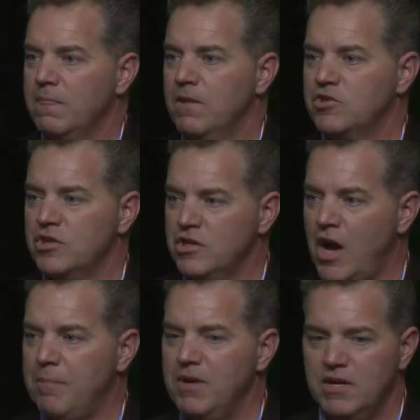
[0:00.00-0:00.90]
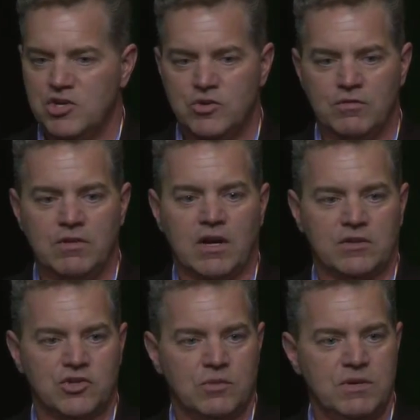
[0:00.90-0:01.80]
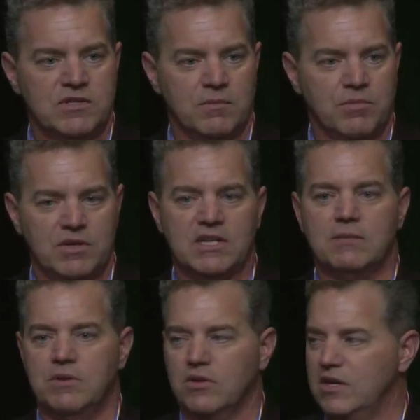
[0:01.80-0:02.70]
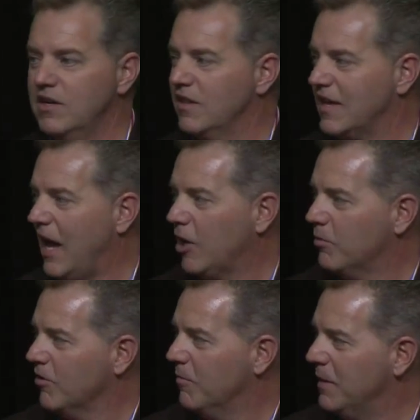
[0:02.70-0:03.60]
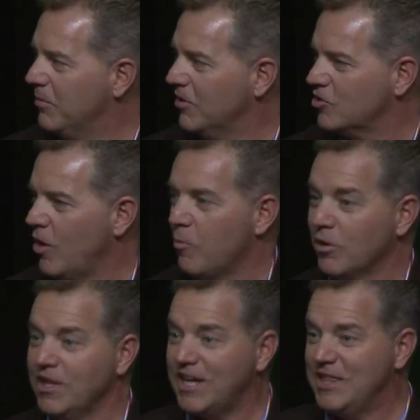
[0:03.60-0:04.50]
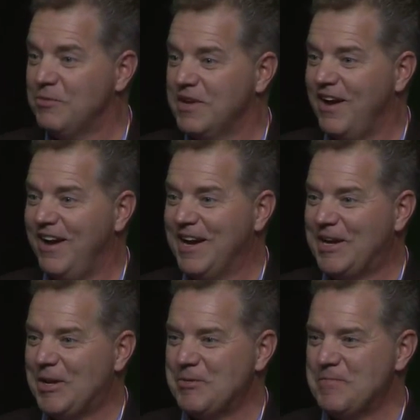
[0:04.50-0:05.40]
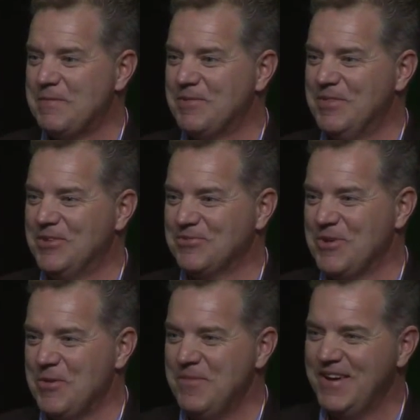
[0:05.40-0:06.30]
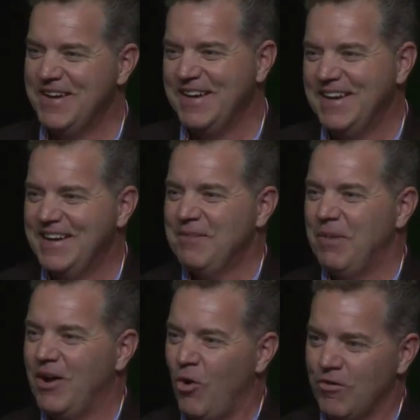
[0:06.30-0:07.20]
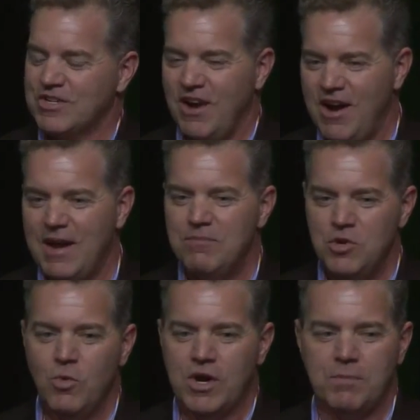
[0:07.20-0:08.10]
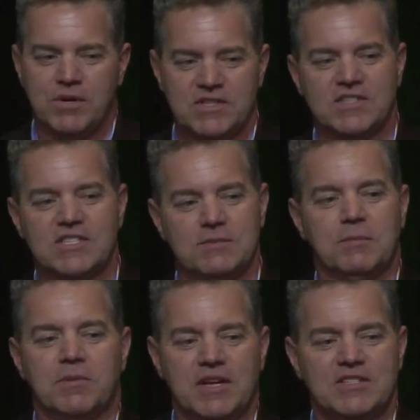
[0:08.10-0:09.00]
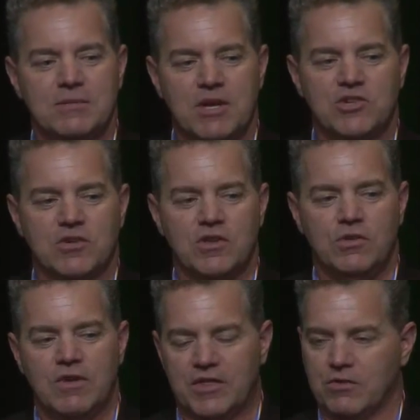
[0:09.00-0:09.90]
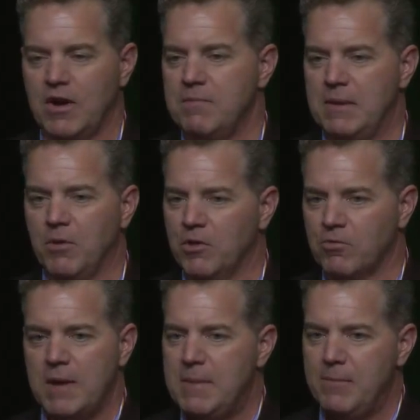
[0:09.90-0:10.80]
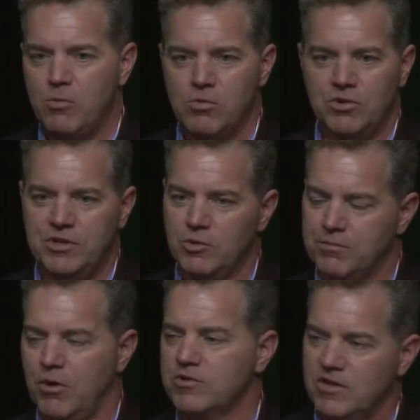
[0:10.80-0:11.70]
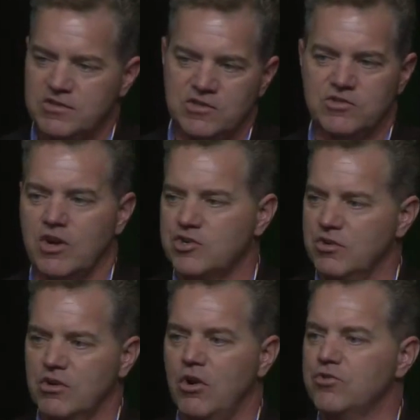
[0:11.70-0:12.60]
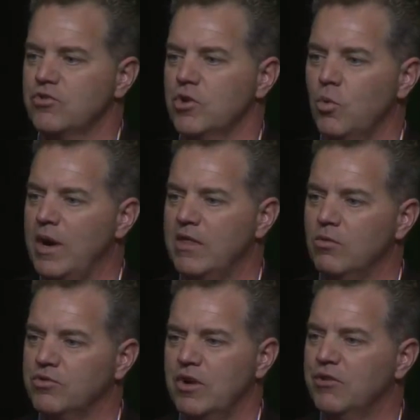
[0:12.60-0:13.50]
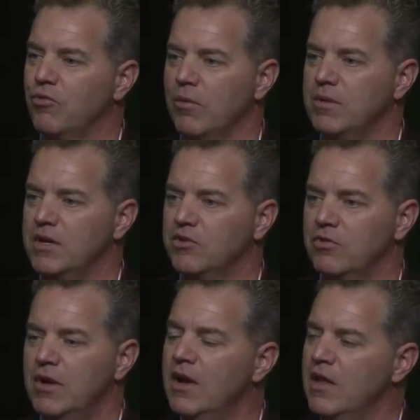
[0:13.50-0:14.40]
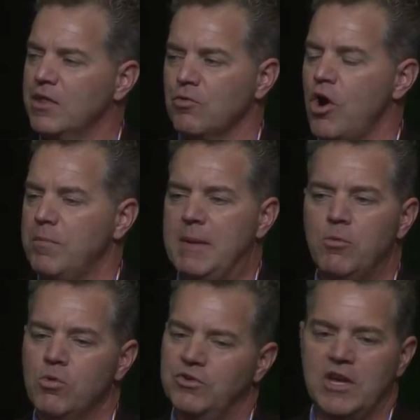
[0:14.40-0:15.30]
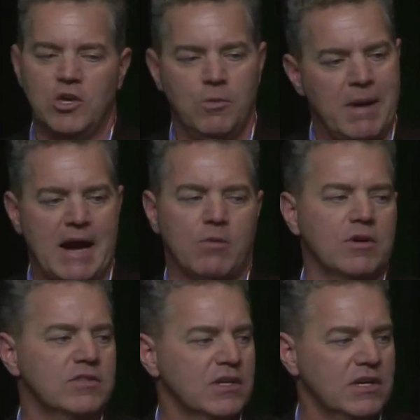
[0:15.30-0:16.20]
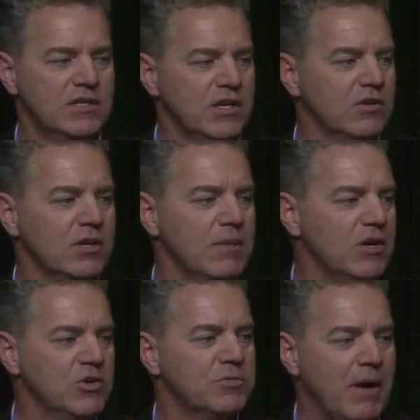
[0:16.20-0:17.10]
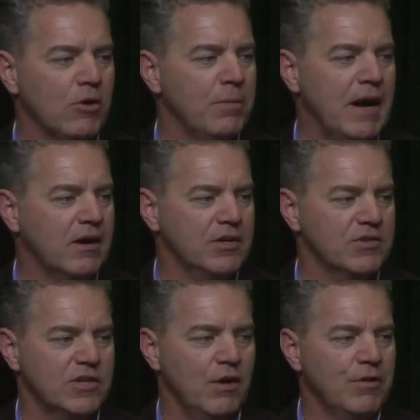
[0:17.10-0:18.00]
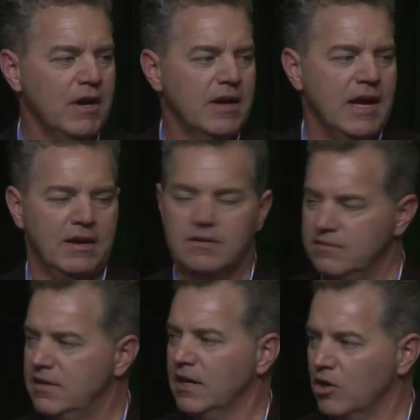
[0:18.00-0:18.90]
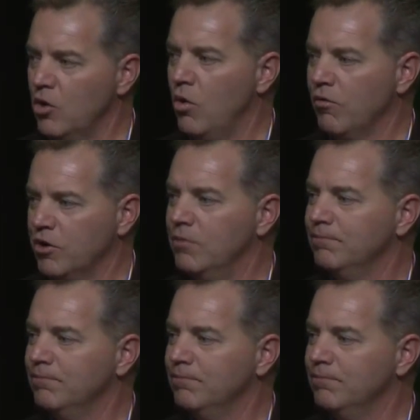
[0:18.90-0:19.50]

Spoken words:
This should not be an issue of luck. There should be some predictability to the caliber of people that show up. We're lucky that we got high caliber people in this room, but over time, you want to put a system in place to make sure that you've got the right people. The right people will deal with process and structure and culture in a way that will transform the industry. The wrong people will take you backwards and continually make you spiral back on yourself, and it'll go over you.